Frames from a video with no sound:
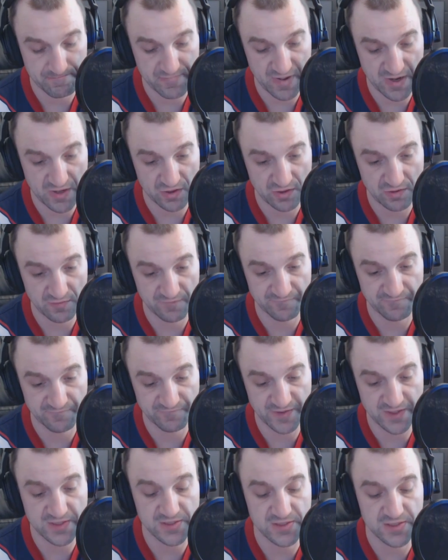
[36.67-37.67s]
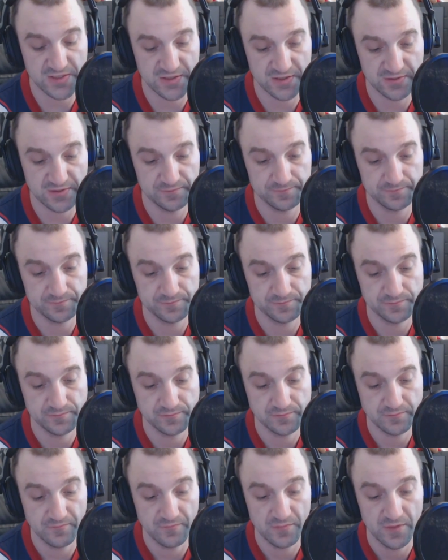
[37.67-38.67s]
Pennsylvania.
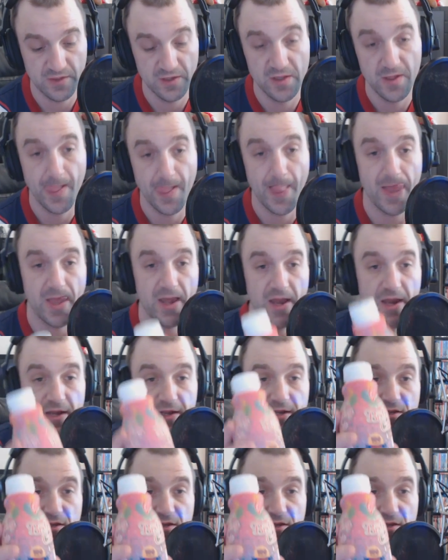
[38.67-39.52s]
And